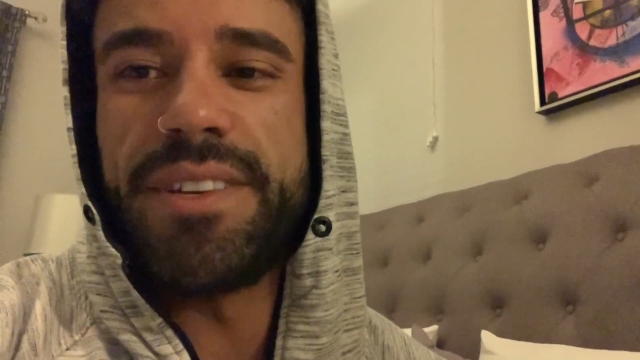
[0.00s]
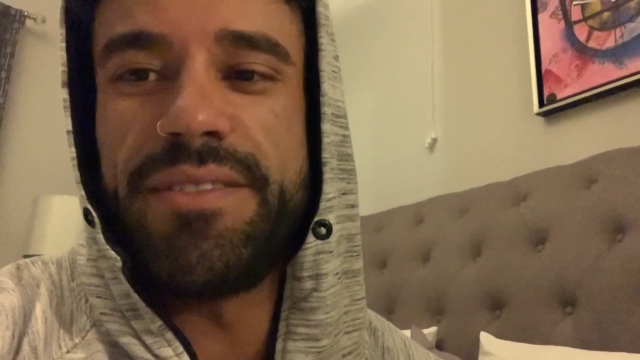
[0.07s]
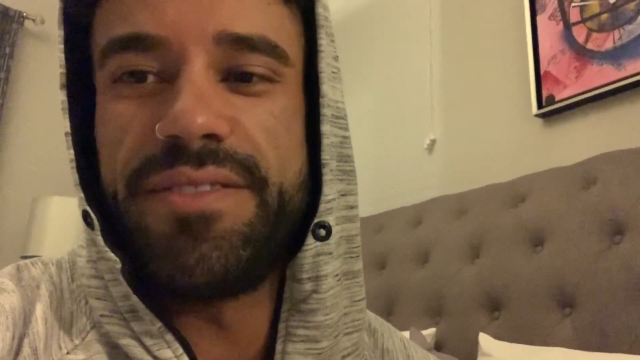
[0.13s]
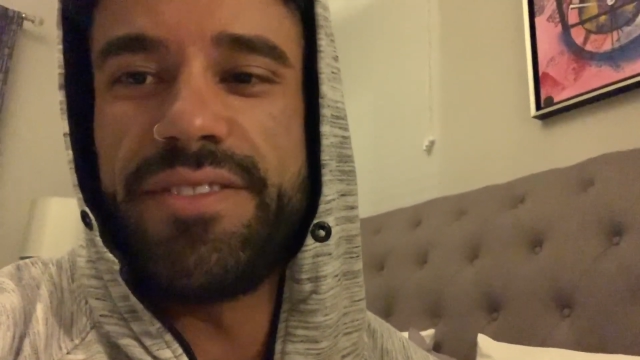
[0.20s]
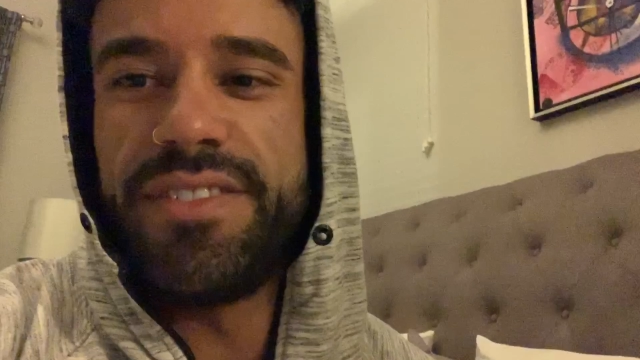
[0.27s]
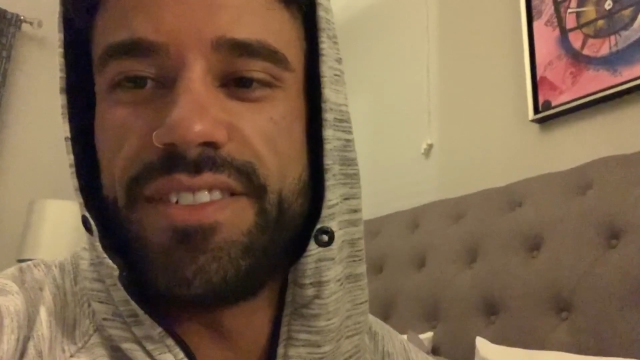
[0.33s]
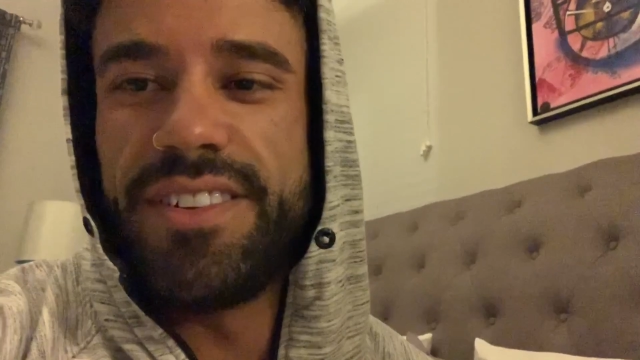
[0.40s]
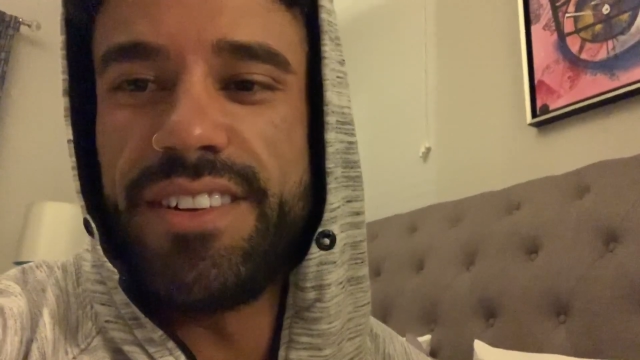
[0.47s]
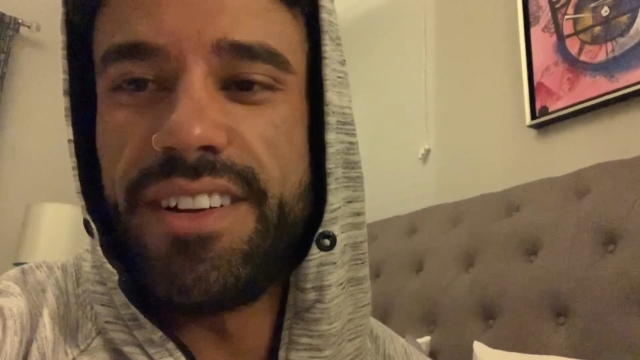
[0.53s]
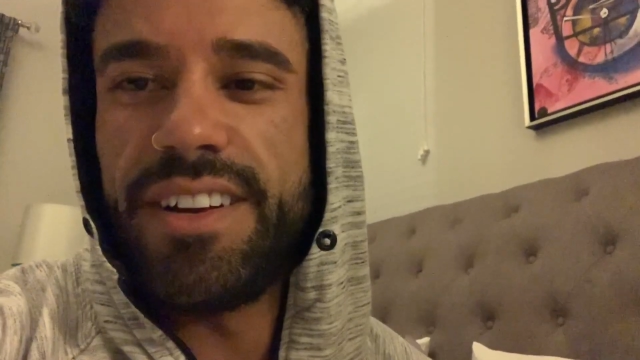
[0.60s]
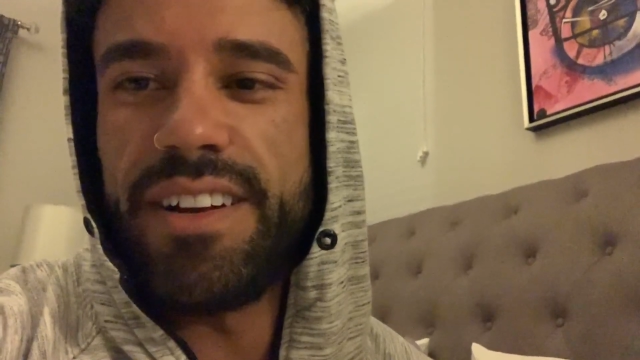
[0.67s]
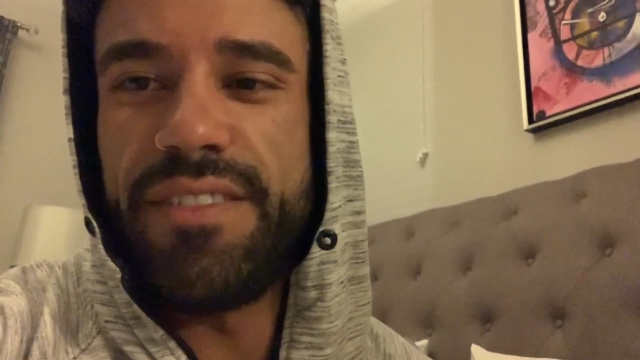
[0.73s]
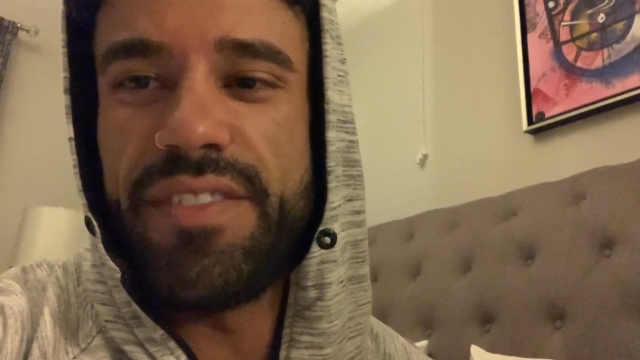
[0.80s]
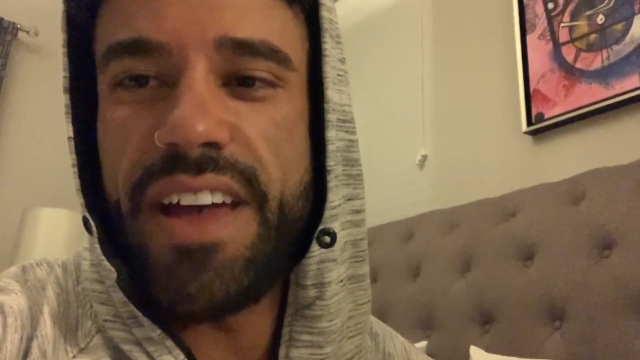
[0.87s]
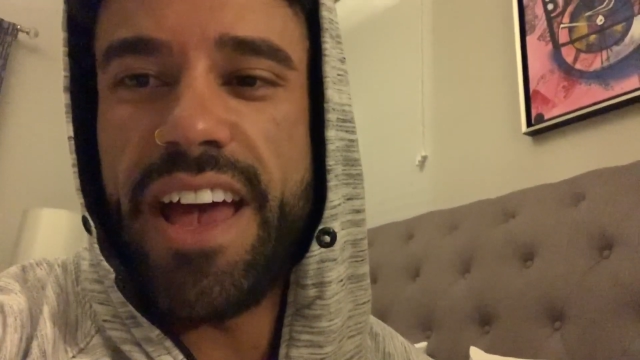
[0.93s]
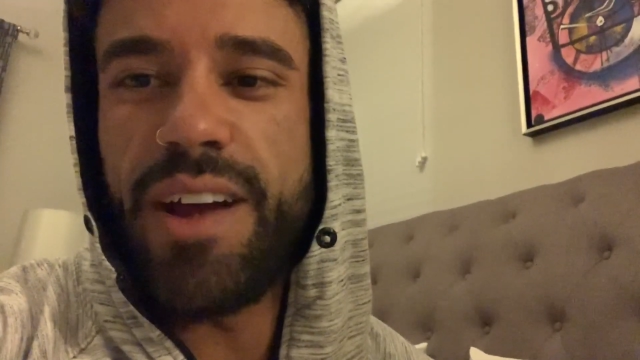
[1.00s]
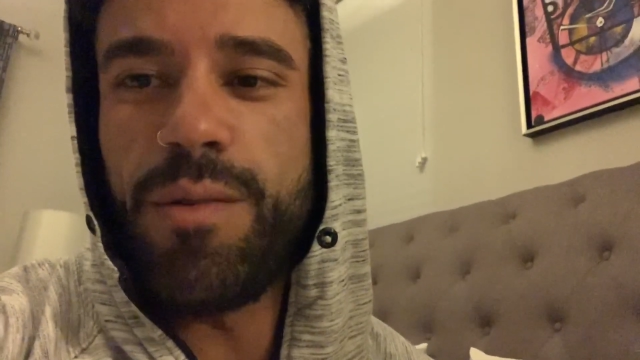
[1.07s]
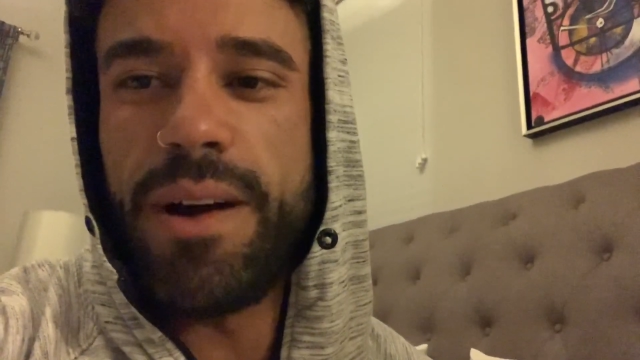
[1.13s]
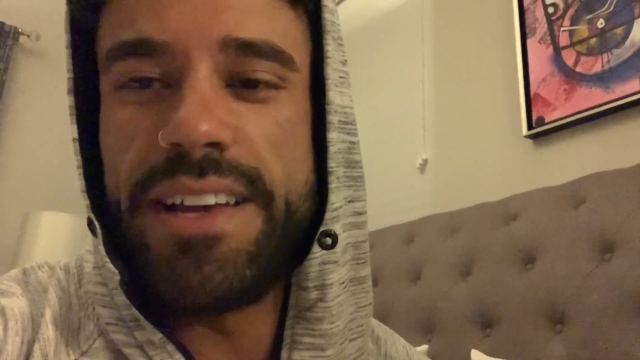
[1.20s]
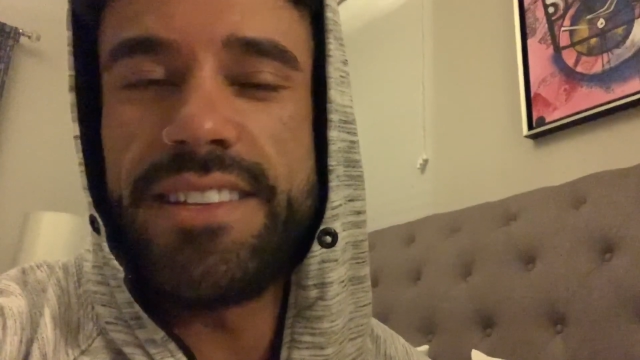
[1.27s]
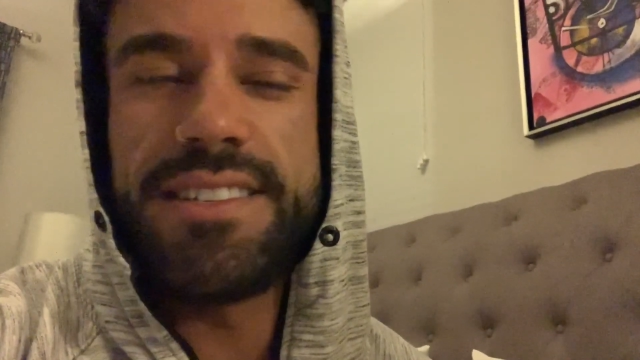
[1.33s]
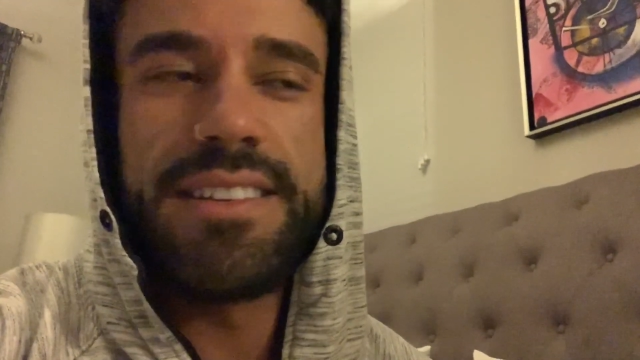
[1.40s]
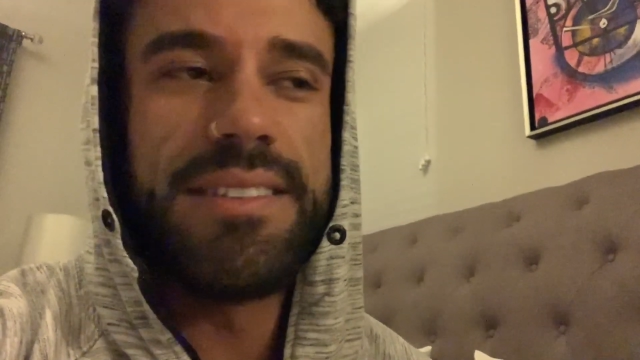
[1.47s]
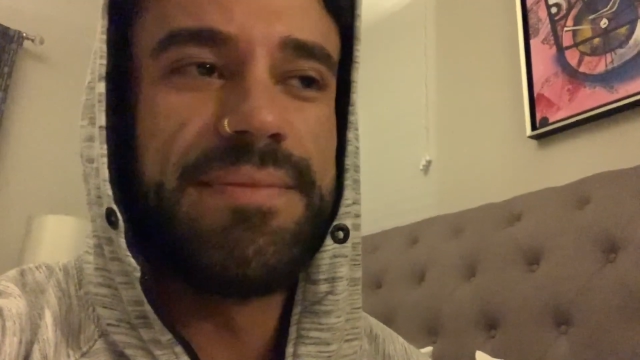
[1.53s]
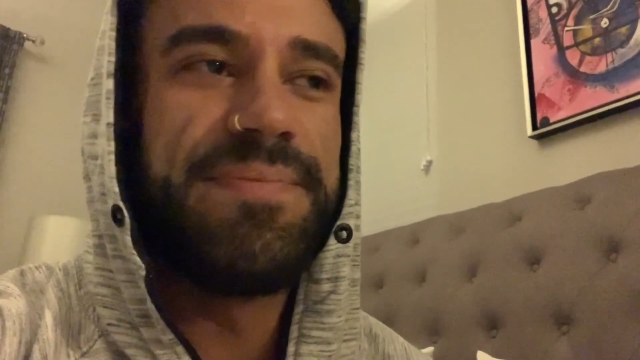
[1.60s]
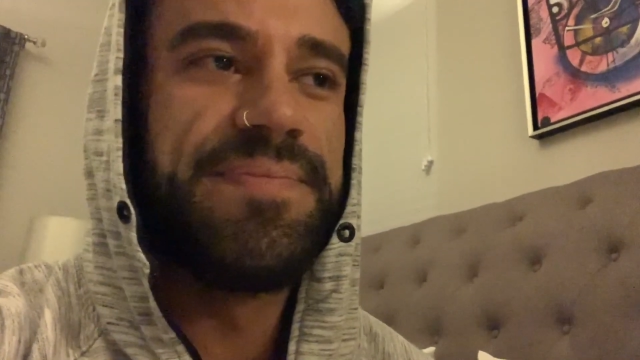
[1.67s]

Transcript: of egg whites